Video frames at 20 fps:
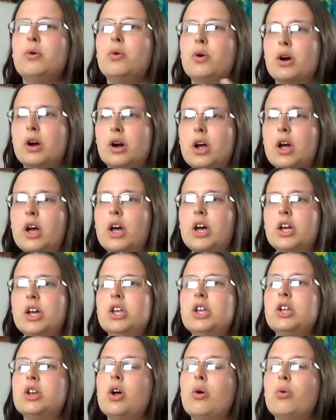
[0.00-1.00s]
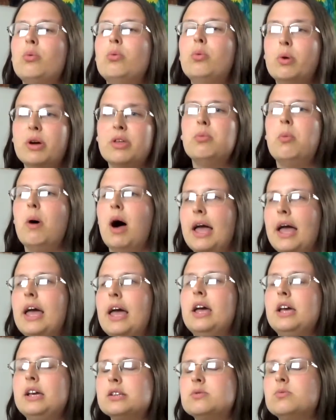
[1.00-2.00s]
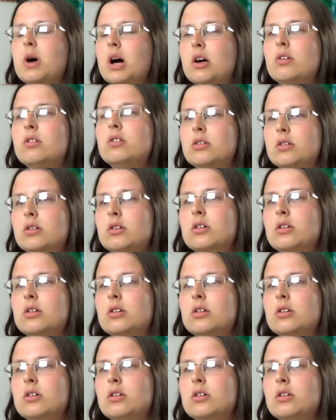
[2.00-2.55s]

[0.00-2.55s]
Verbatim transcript: or you know with YA as well.